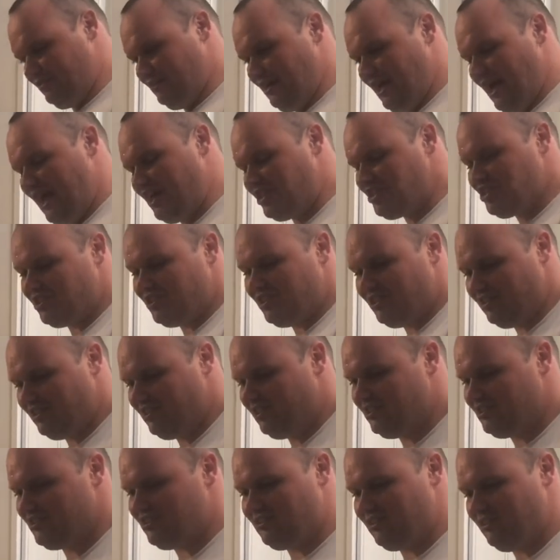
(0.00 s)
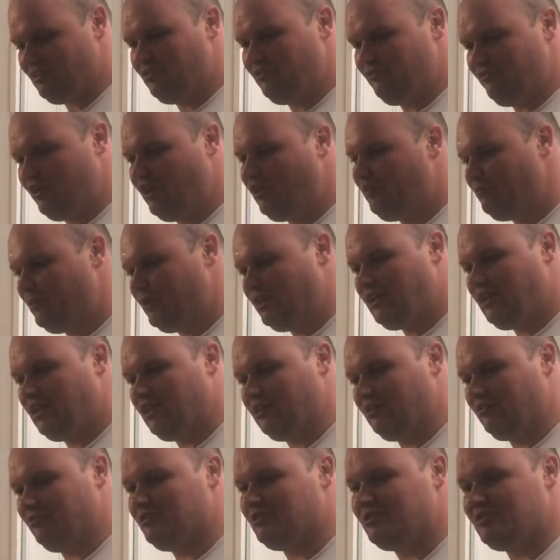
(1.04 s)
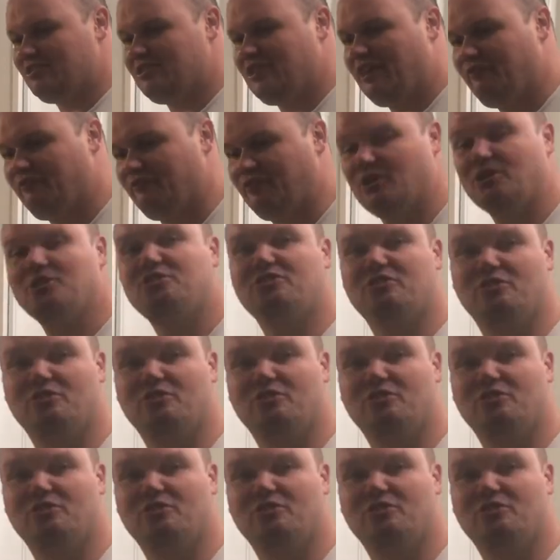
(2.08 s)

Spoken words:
it still involved my dad. It was that first